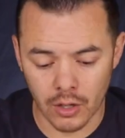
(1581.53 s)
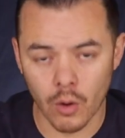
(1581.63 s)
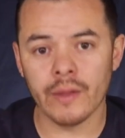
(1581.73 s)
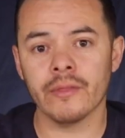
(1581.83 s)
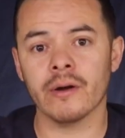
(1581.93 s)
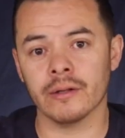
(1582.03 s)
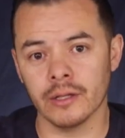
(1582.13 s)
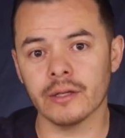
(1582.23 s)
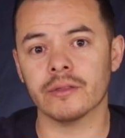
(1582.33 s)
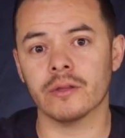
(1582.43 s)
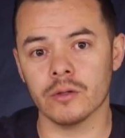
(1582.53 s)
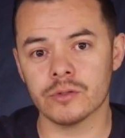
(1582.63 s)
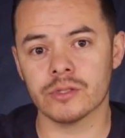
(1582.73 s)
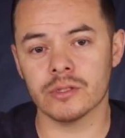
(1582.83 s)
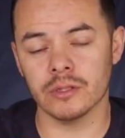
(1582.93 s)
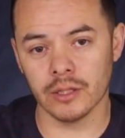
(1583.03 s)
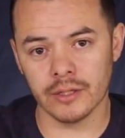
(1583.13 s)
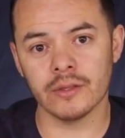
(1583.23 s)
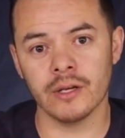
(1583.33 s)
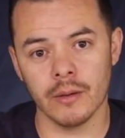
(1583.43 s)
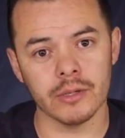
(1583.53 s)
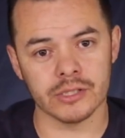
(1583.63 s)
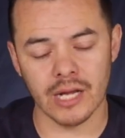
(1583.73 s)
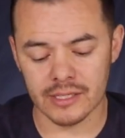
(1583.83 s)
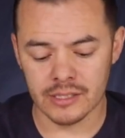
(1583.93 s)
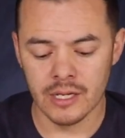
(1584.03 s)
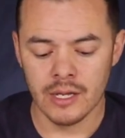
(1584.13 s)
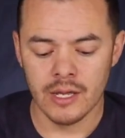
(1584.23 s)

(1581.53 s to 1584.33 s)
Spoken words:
Go in there and look at the numbers, guys.